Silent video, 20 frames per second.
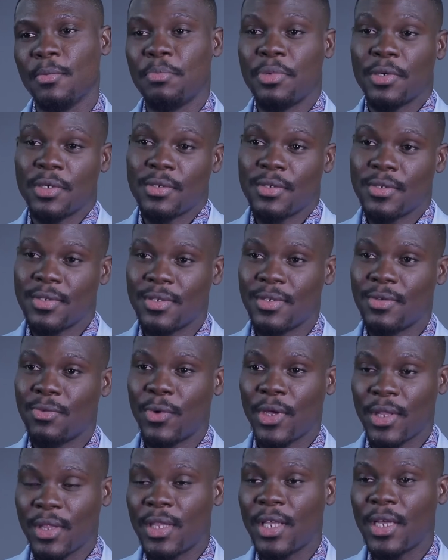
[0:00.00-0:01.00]
but
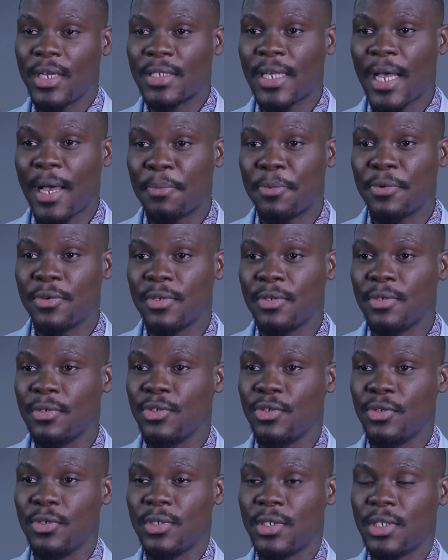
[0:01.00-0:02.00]
when things happen,
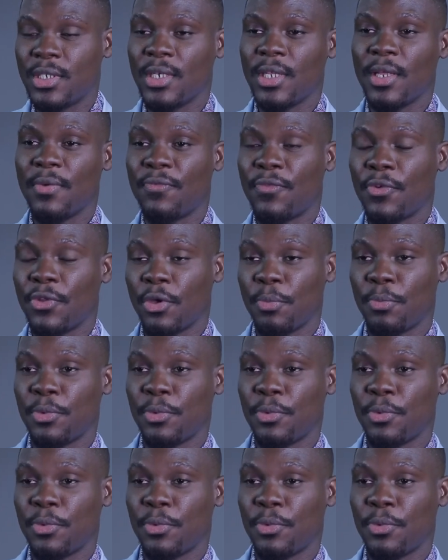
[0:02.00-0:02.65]
you see them for the